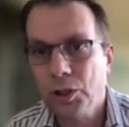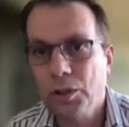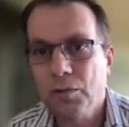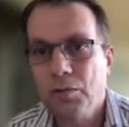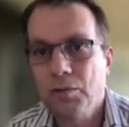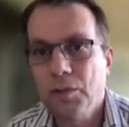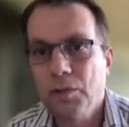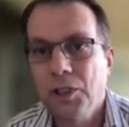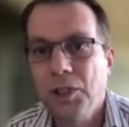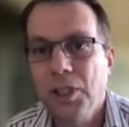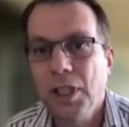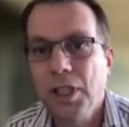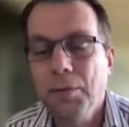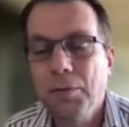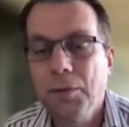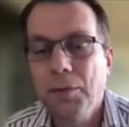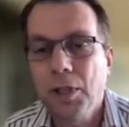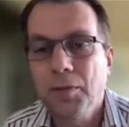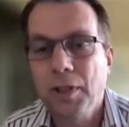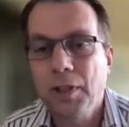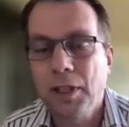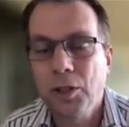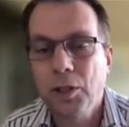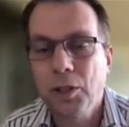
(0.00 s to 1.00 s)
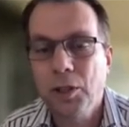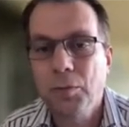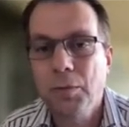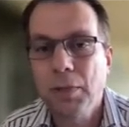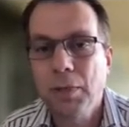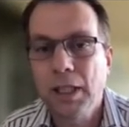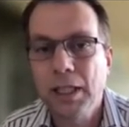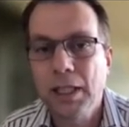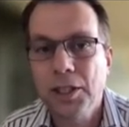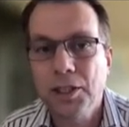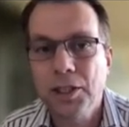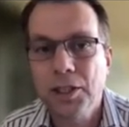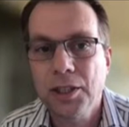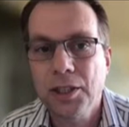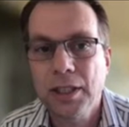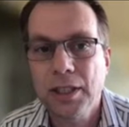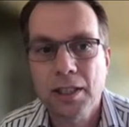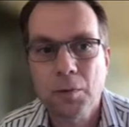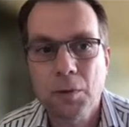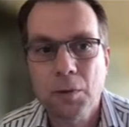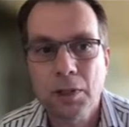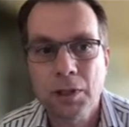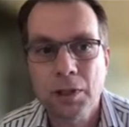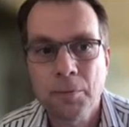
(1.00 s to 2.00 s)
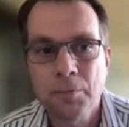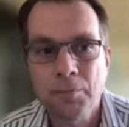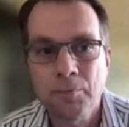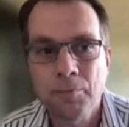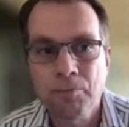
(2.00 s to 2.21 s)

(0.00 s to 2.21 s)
regimes of accumulation as well,